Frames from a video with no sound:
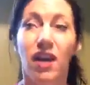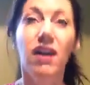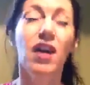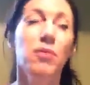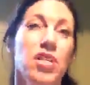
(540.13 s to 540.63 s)

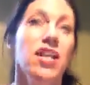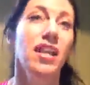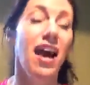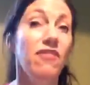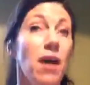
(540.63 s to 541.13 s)
Oh, I wish I could
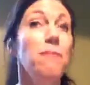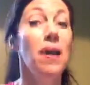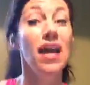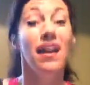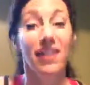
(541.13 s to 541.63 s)
have that,
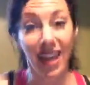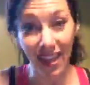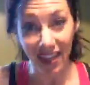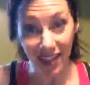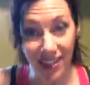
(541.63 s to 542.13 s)
but I
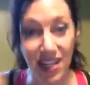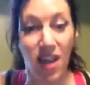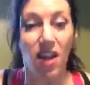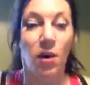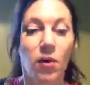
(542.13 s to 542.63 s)
can't.
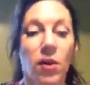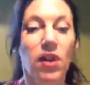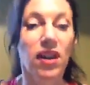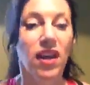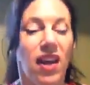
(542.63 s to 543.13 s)

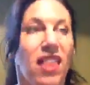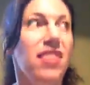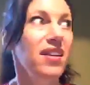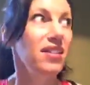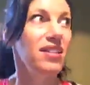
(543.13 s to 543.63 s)
Or
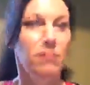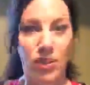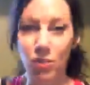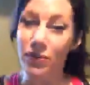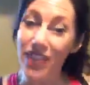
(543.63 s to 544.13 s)
this is
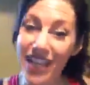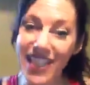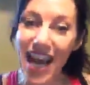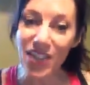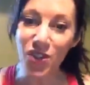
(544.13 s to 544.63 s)
miserable. Thanks,
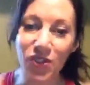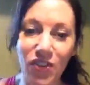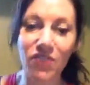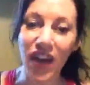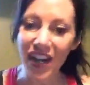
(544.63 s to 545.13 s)
Astro, for
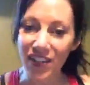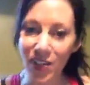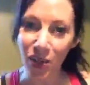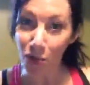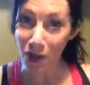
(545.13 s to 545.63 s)
inviting your
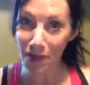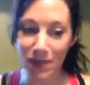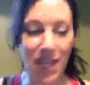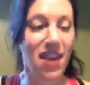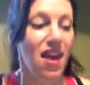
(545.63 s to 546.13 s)
little peeps.
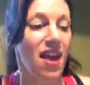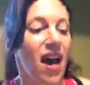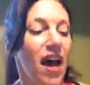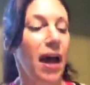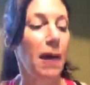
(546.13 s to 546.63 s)

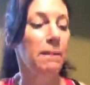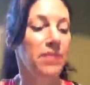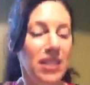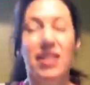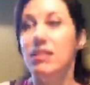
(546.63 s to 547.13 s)

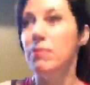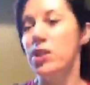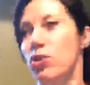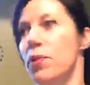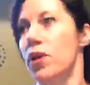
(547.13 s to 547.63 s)
This is
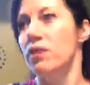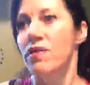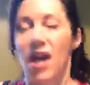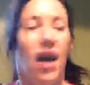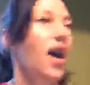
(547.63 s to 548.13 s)
miserable.
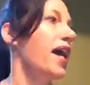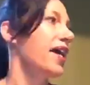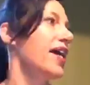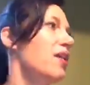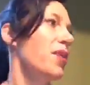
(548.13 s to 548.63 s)
I
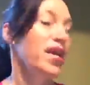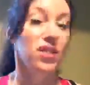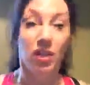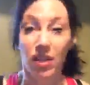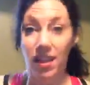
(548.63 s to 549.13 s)
can't wait
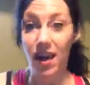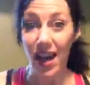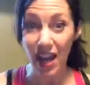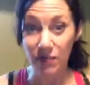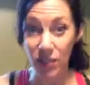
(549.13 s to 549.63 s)
till I
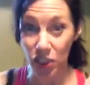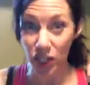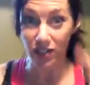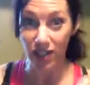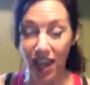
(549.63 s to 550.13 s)
have a
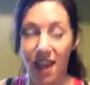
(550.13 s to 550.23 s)
cheat day.